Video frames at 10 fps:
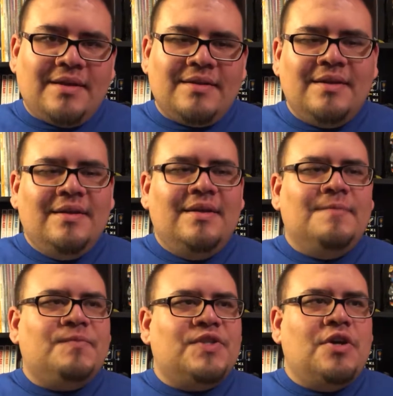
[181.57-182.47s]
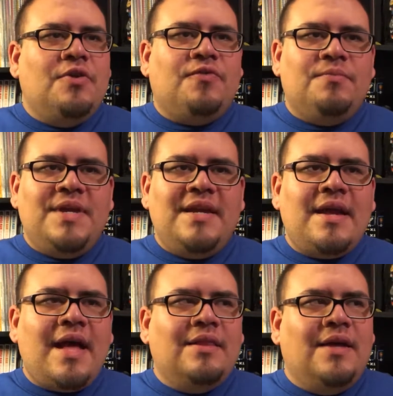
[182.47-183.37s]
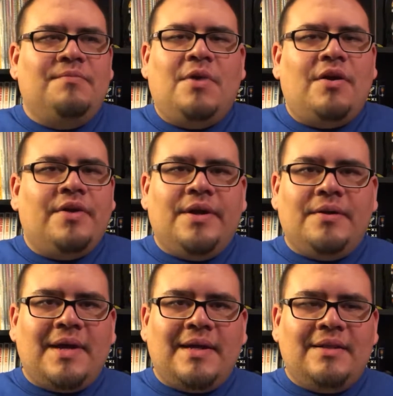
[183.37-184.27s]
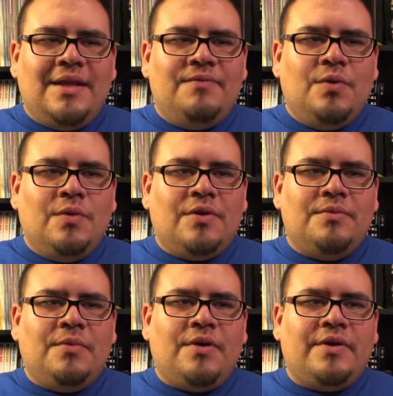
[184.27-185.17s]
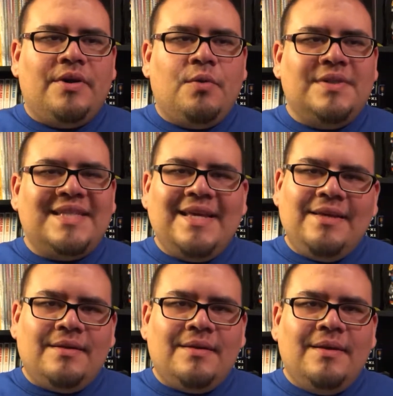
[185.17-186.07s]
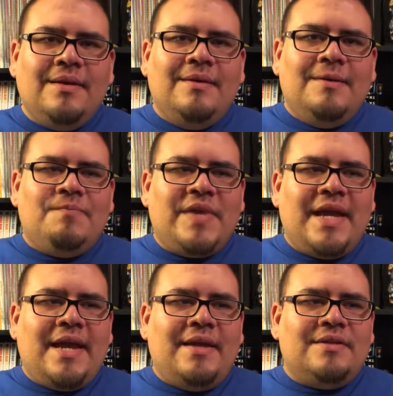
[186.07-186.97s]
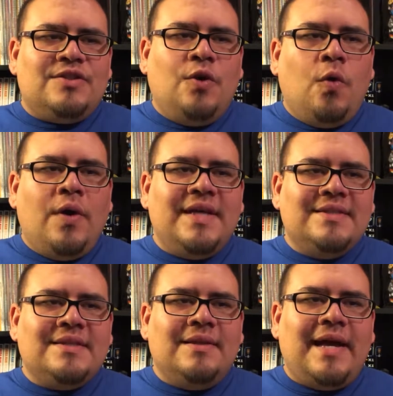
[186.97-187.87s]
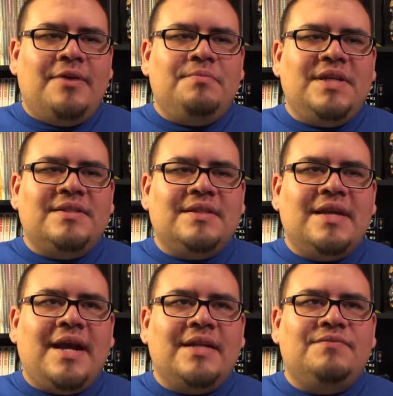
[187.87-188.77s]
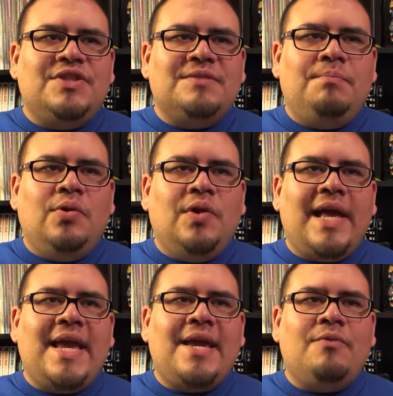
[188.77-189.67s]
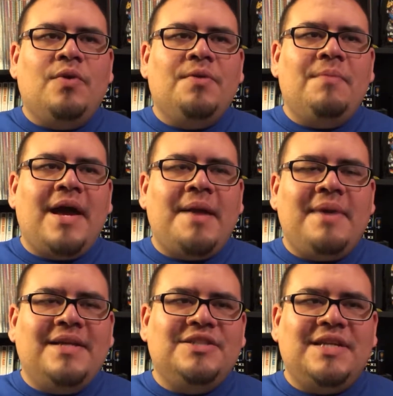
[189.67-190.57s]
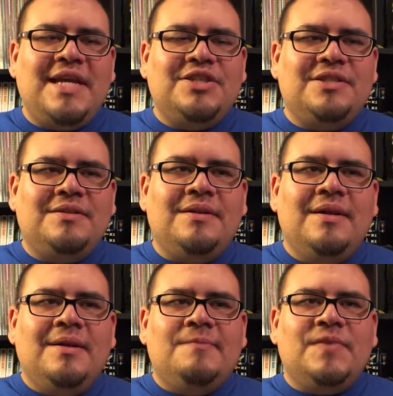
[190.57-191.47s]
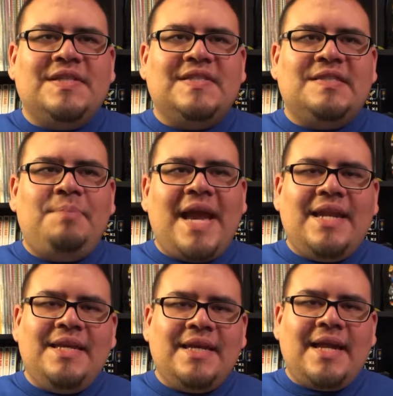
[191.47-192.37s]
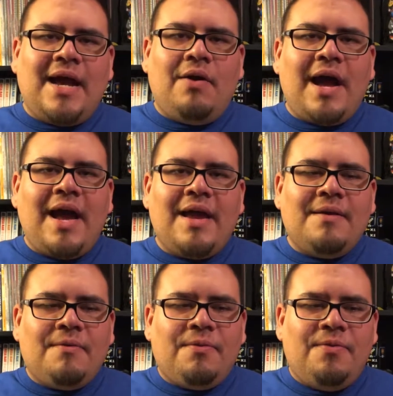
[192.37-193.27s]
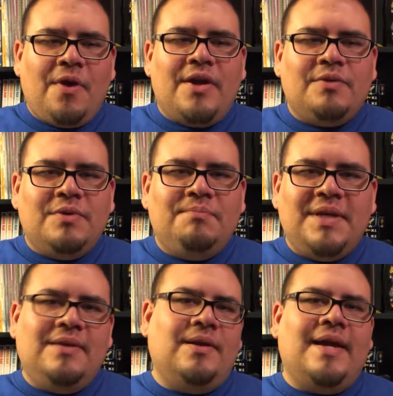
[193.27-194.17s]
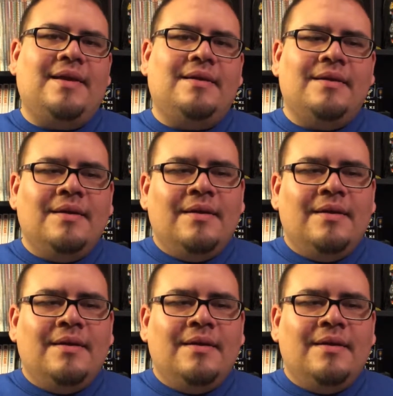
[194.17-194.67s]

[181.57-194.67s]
it. So for me, I loved Mario, and I loved the world Mario was in. And toys allowed me to kind of just play with my imagination, expanding it how I thought it would be like,